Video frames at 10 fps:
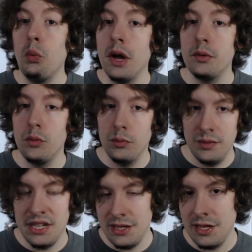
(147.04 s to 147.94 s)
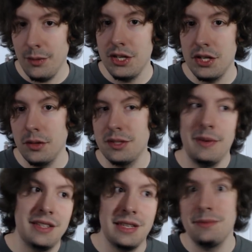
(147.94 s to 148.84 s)
what they did in the original, which
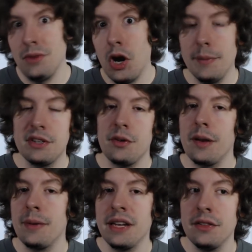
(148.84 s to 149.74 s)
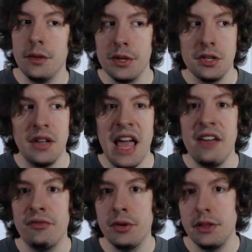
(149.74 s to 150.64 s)
might seem arbitrary, but in the original,
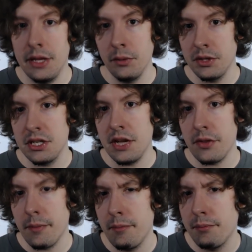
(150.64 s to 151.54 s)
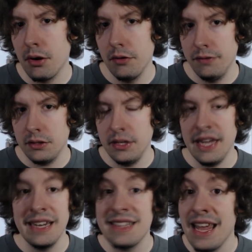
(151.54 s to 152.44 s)
everything went together
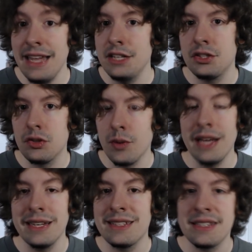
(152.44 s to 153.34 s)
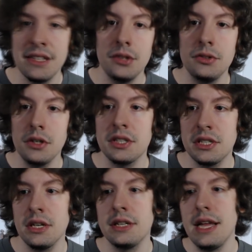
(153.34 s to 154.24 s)
perfectly, and it's aged great. It still looks
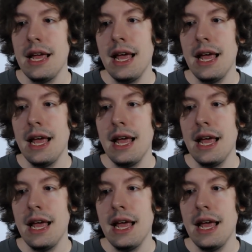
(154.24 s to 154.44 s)
good.